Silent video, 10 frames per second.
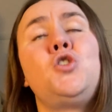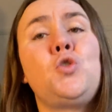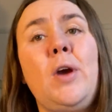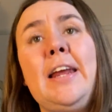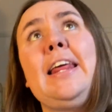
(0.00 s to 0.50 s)

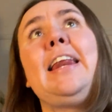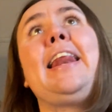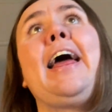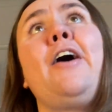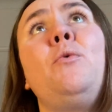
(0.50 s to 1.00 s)
Straight in
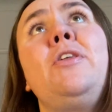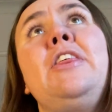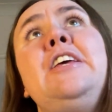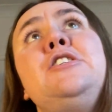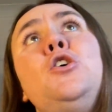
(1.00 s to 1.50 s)
now with
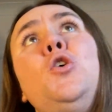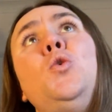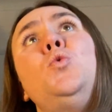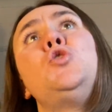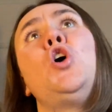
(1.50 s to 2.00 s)
these
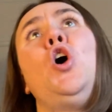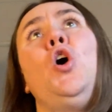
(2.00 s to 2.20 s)
oohs.